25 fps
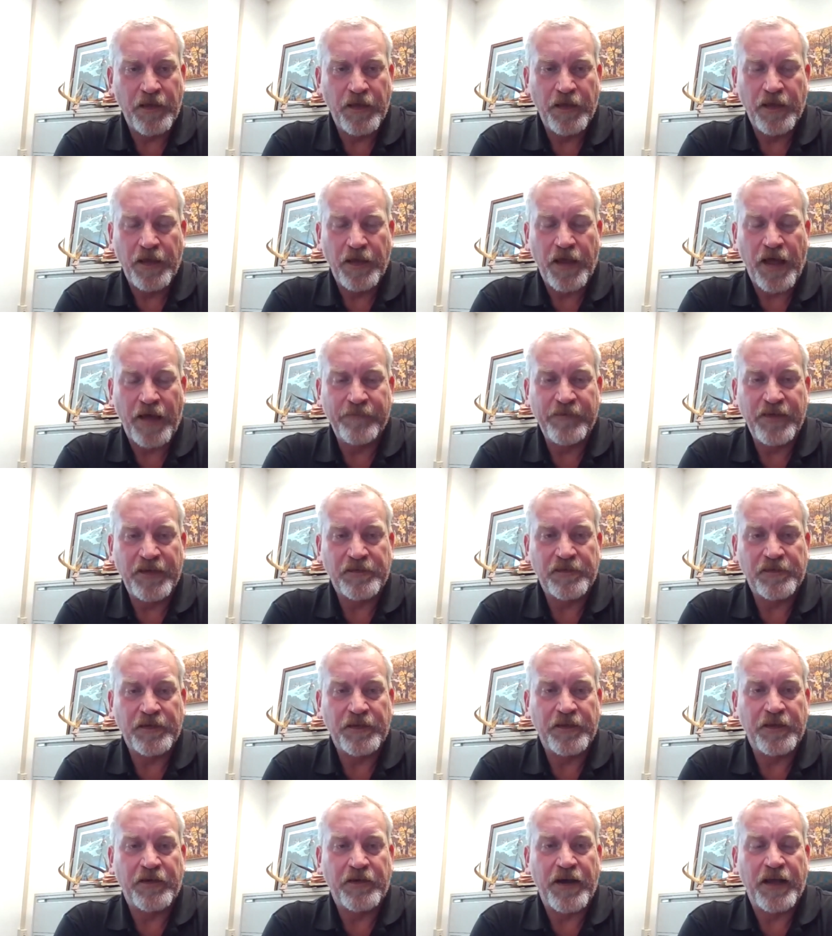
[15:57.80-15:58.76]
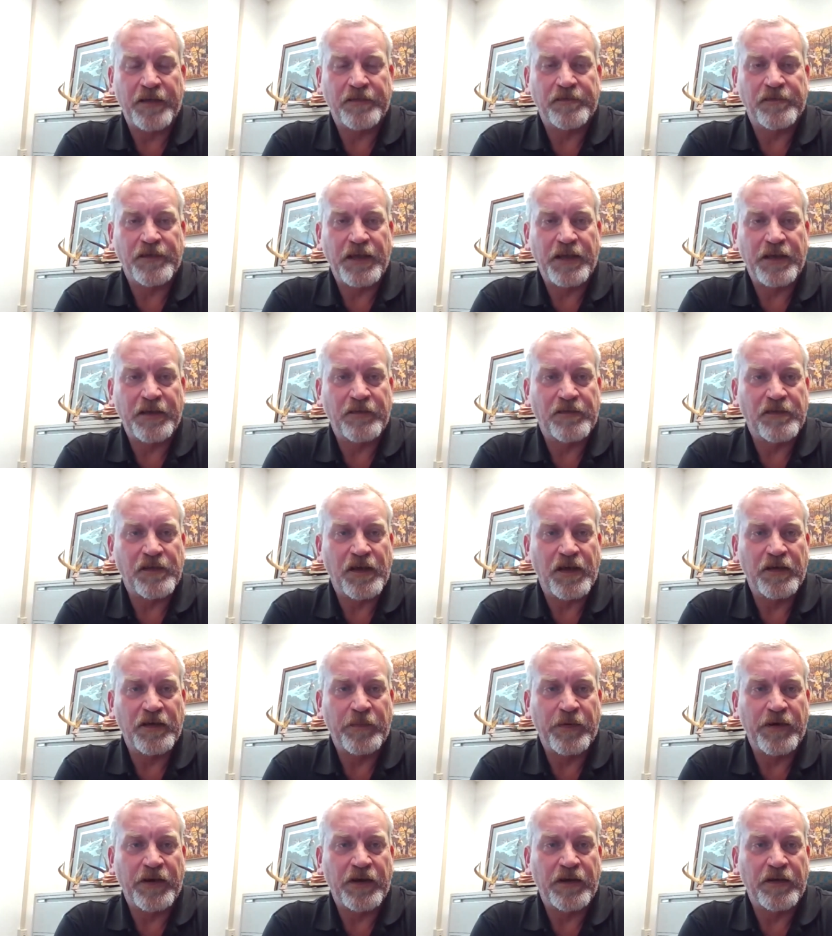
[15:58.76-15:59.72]
Obviously the grassland
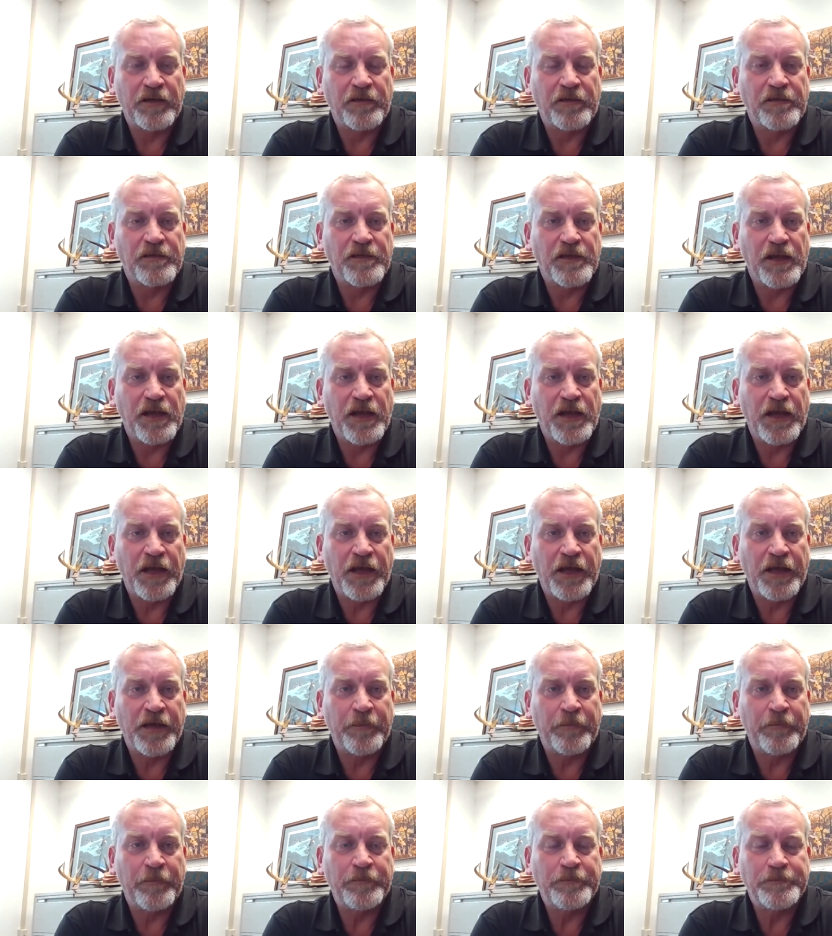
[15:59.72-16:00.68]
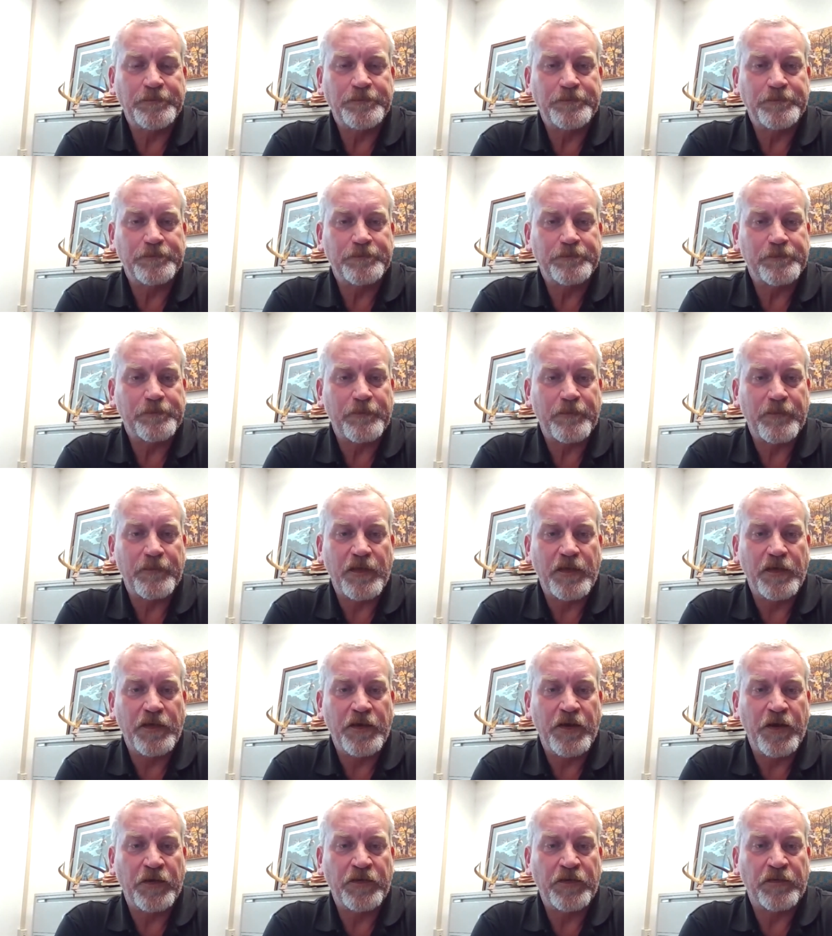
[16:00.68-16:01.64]
songbirds,
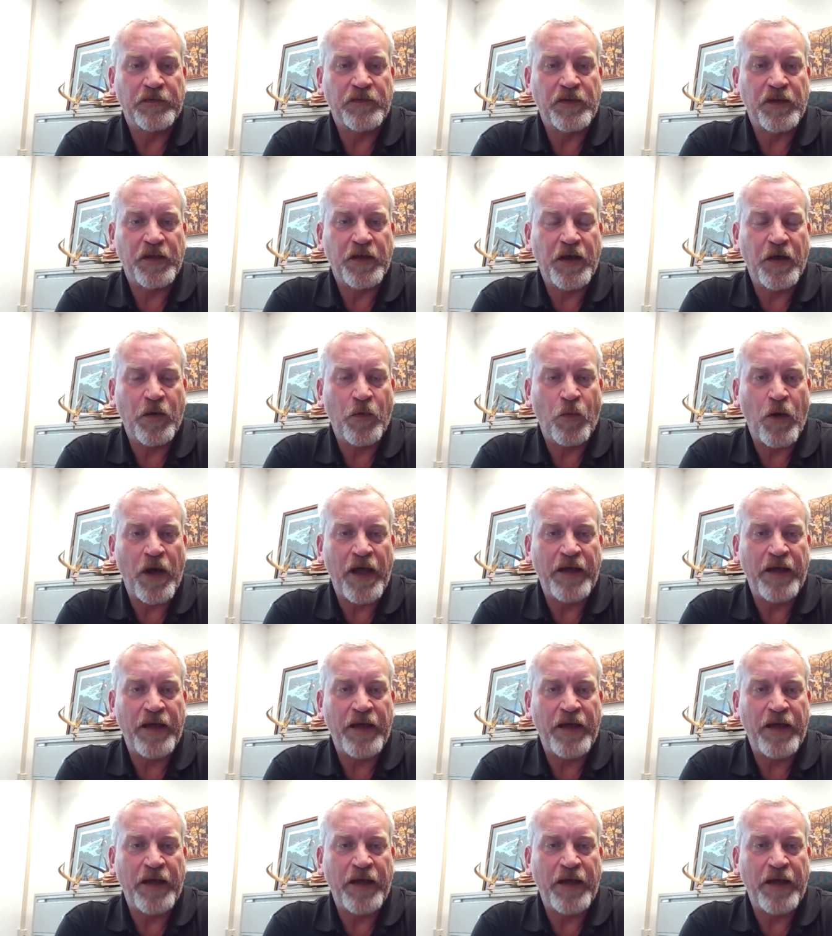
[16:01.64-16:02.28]
you know, just a wide